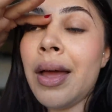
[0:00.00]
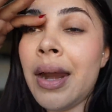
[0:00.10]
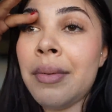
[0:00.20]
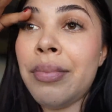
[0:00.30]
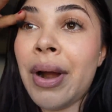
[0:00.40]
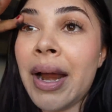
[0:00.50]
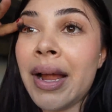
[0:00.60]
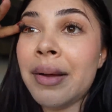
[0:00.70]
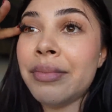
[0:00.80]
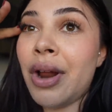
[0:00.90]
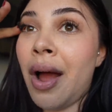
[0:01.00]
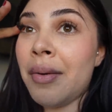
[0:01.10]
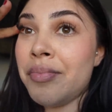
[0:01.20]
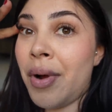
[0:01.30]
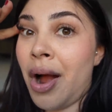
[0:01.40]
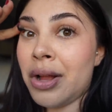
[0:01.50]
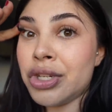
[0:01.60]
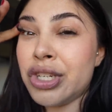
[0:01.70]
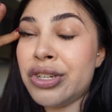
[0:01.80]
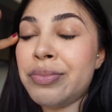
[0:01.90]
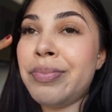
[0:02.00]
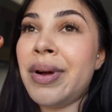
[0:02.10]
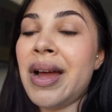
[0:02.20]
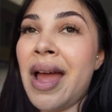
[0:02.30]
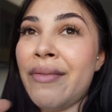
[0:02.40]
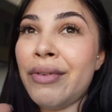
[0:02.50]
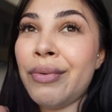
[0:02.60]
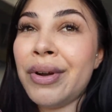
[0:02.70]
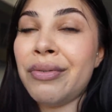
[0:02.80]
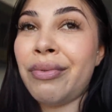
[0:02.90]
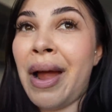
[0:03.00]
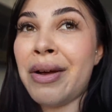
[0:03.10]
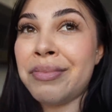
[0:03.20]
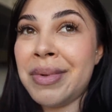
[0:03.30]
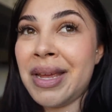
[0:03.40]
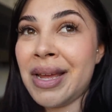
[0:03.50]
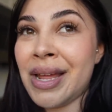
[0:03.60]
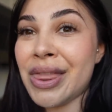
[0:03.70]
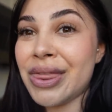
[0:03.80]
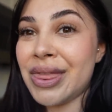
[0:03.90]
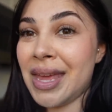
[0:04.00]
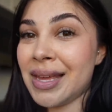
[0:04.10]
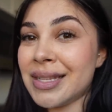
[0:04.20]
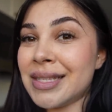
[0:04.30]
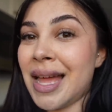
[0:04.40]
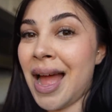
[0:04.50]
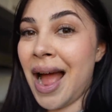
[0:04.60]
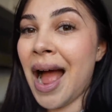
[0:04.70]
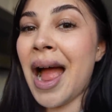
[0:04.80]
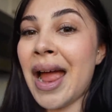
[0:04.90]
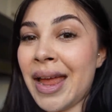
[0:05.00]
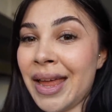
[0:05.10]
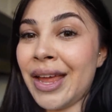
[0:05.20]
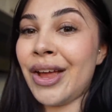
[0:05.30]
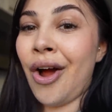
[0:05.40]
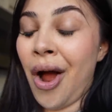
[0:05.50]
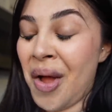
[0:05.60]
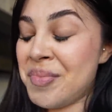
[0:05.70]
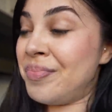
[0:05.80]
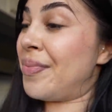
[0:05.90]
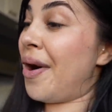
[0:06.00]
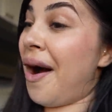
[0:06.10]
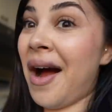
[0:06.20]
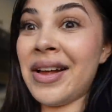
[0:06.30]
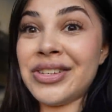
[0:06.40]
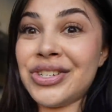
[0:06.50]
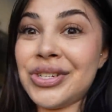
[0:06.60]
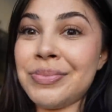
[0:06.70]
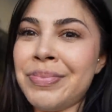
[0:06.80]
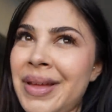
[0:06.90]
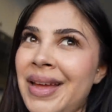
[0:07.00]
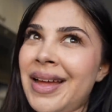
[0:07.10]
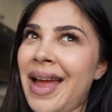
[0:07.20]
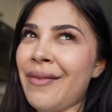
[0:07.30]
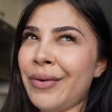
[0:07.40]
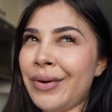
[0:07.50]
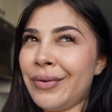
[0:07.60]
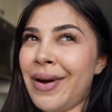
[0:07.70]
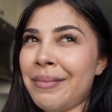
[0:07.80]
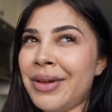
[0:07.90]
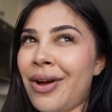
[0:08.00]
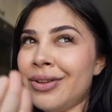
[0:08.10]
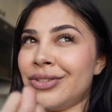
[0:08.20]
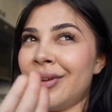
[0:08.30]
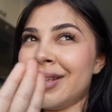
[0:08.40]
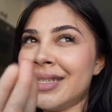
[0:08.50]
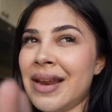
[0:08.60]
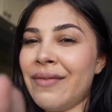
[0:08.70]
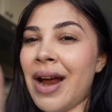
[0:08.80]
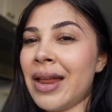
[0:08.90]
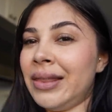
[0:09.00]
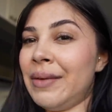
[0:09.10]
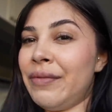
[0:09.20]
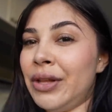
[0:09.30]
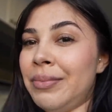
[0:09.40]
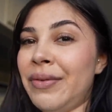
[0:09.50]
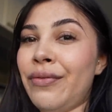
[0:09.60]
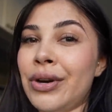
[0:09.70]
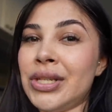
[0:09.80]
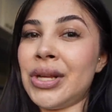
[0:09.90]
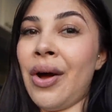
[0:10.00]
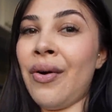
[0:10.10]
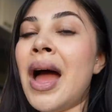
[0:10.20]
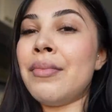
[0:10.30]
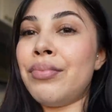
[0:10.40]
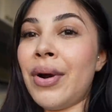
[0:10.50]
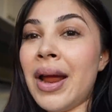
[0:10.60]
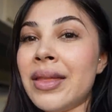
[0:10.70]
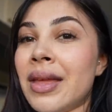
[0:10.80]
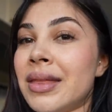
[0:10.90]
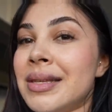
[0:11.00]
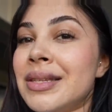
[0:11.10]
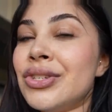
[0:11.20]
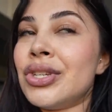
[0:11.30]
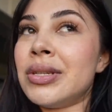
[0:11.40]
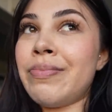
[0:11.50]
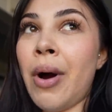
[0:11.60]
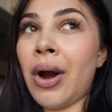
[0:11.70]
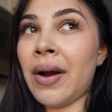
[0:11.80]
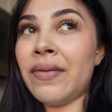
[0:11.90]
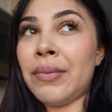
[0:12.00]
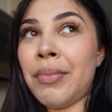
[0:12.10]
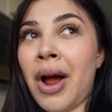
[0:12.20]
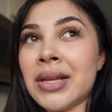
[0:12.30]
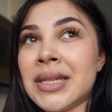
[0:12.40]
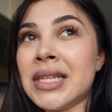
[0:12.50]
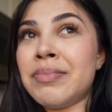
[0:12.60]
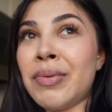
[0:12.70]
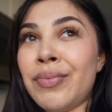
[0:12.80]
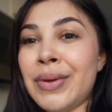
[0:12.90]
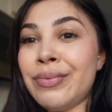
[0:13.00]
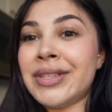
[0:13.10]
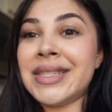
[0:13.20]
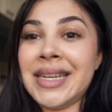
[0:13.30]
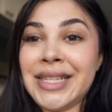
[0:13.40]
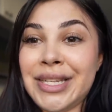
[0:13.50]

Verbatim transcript: And I'm praying I'm not botched, but everyone around me thinks that I got botched, but everyone around me also has never had lip filler before. So I'm praying that this is just part of the process, but we will see